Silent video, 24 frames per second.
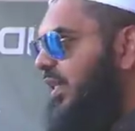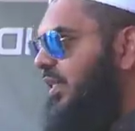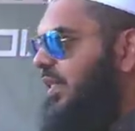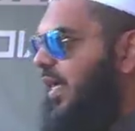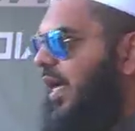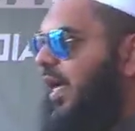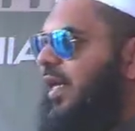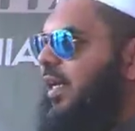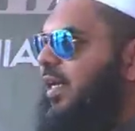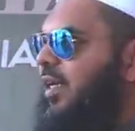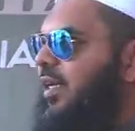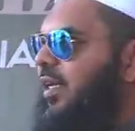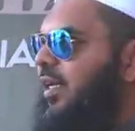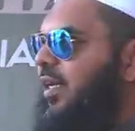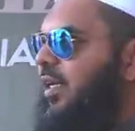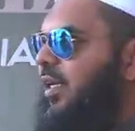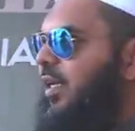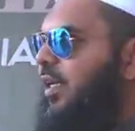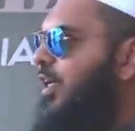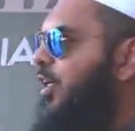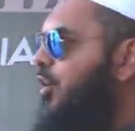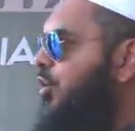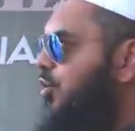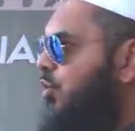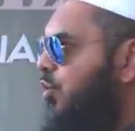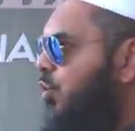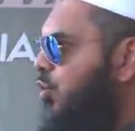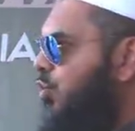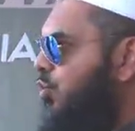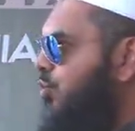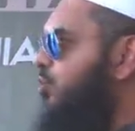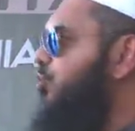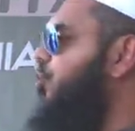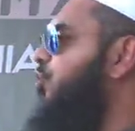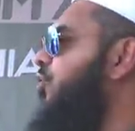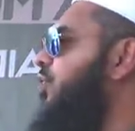that He
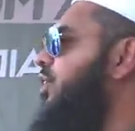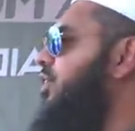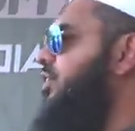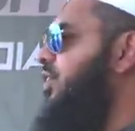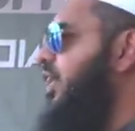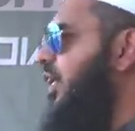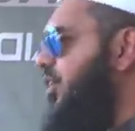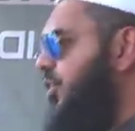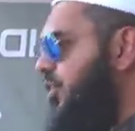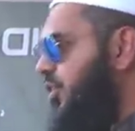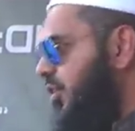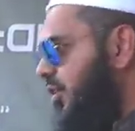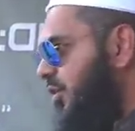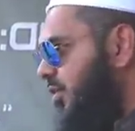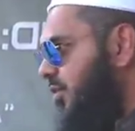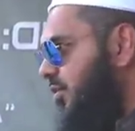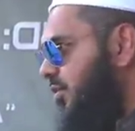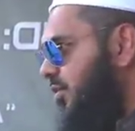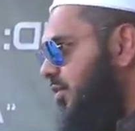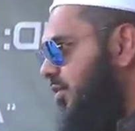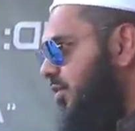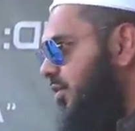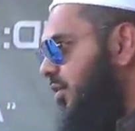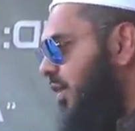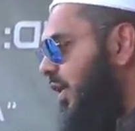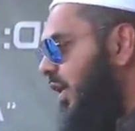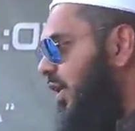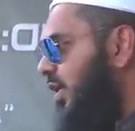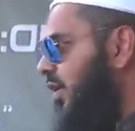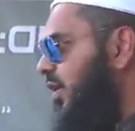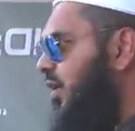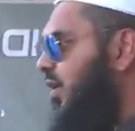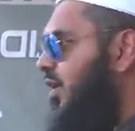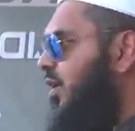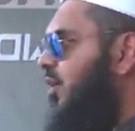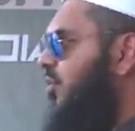knows your intention.
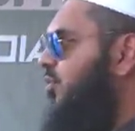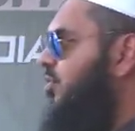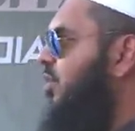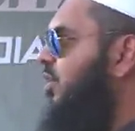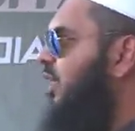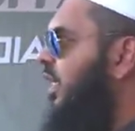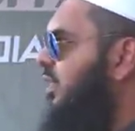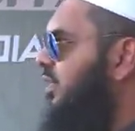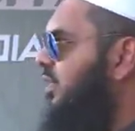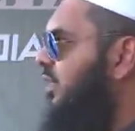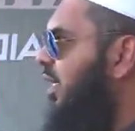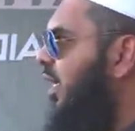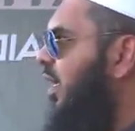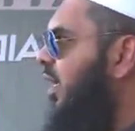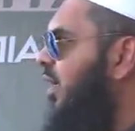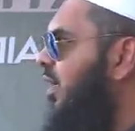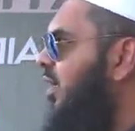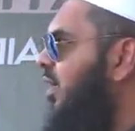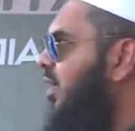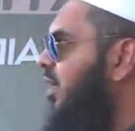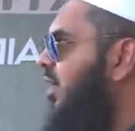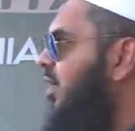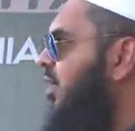Right? So let's say